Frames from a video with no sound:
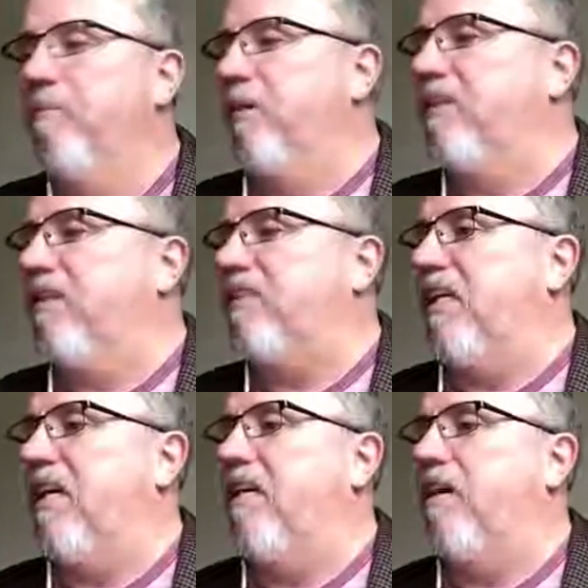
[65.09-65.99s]
But this
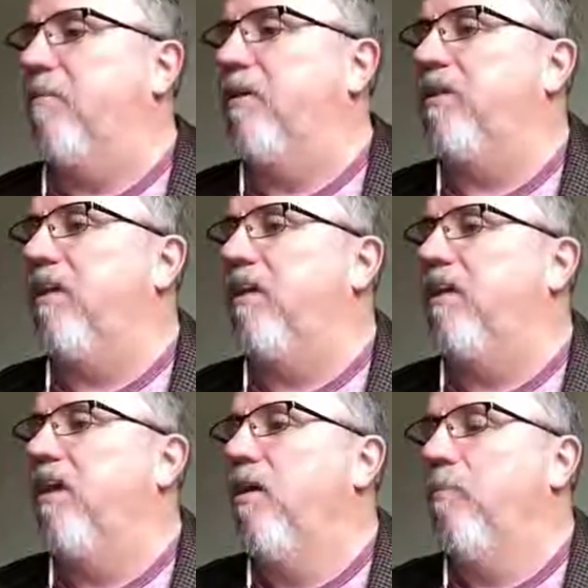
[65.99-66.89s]
thing come
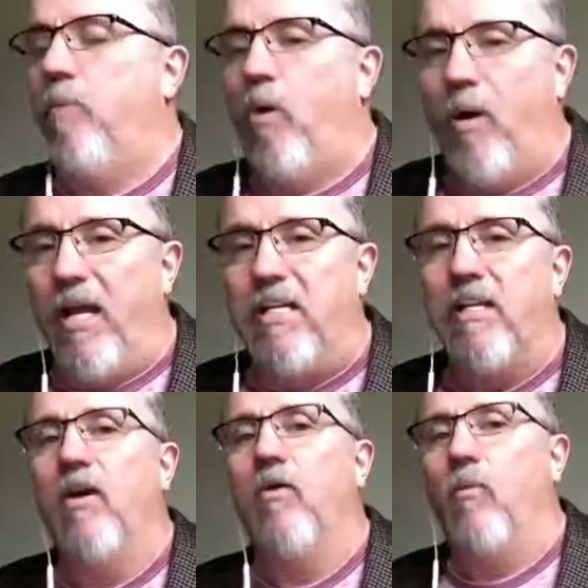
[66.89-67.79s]
within
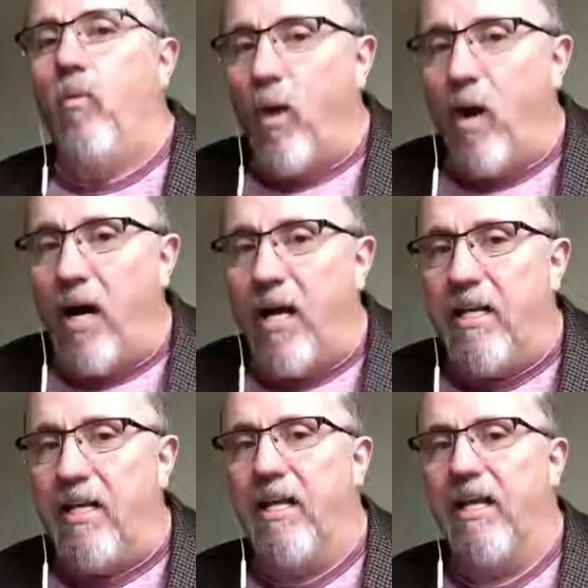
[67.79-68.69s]

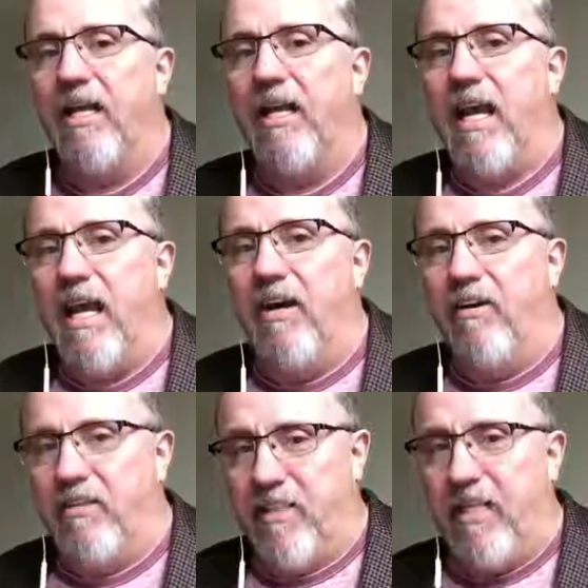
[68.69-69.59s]
0.1
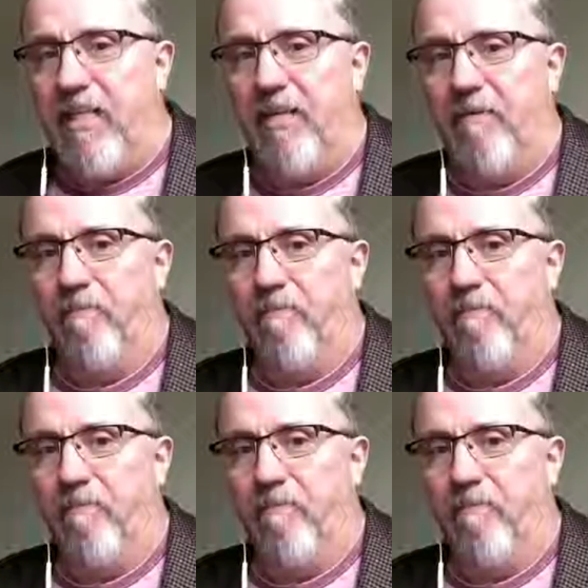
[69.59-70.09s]
LD,